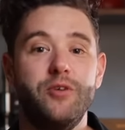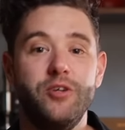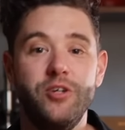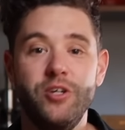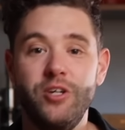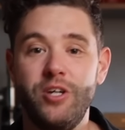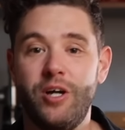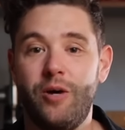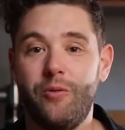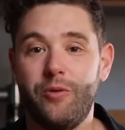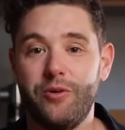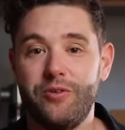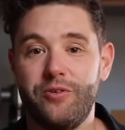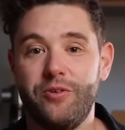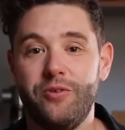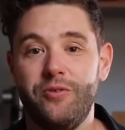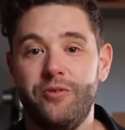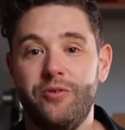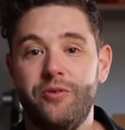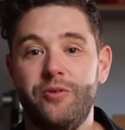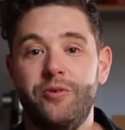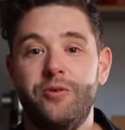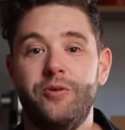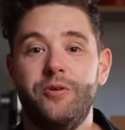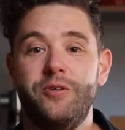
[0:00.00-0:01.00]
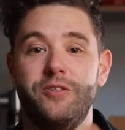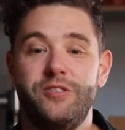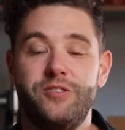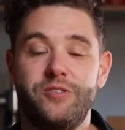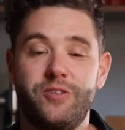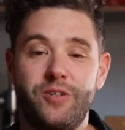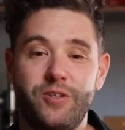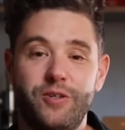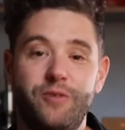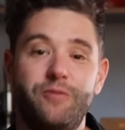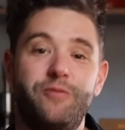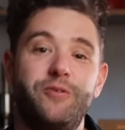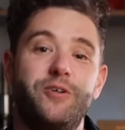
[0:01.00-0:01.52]
You know what to do. It's
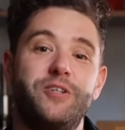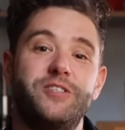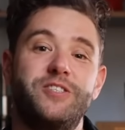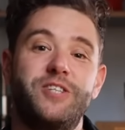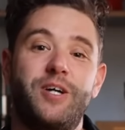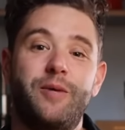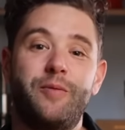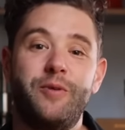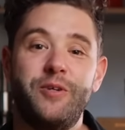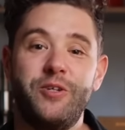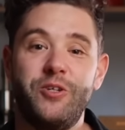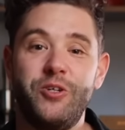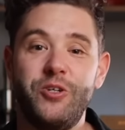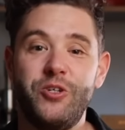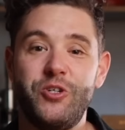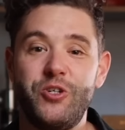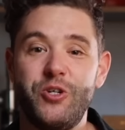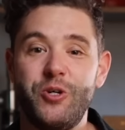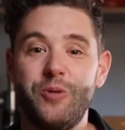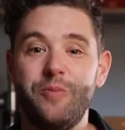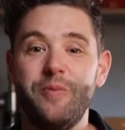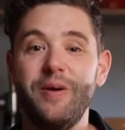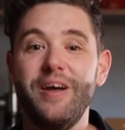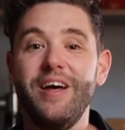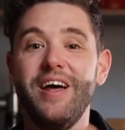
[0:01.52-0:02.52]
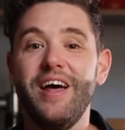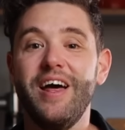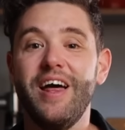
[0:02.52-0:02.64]
not your first time on YouTube.